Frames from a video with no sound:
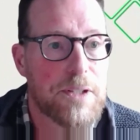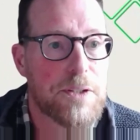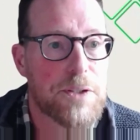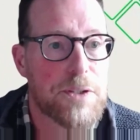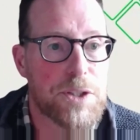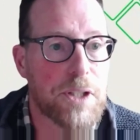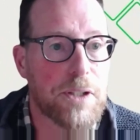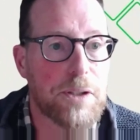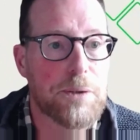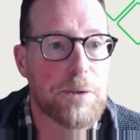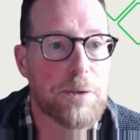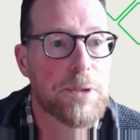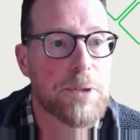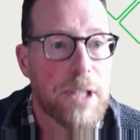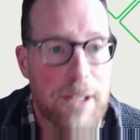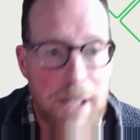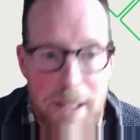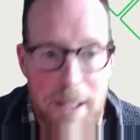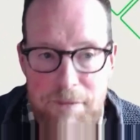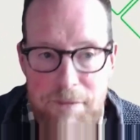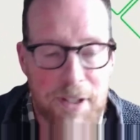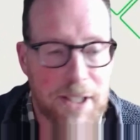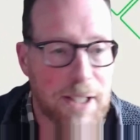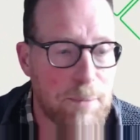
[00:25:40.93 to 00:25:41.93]
So
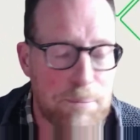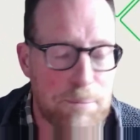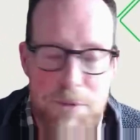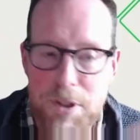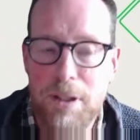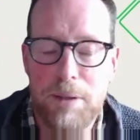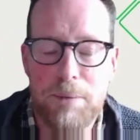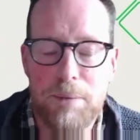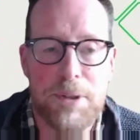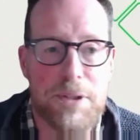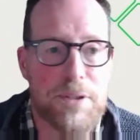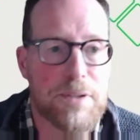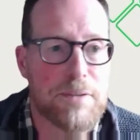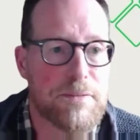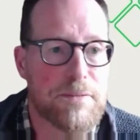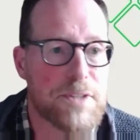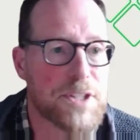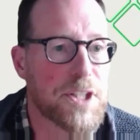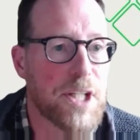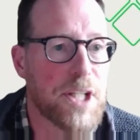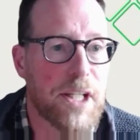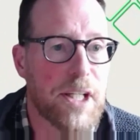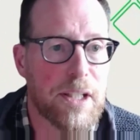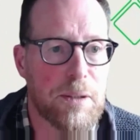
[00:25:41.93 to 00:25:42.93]
if they come to you
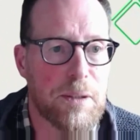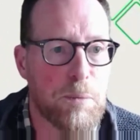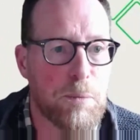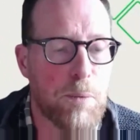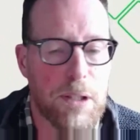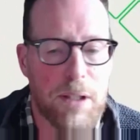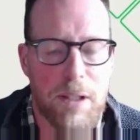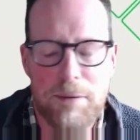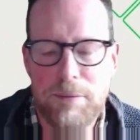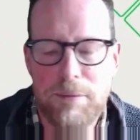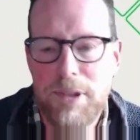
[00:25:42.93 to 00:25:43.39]
and say, well,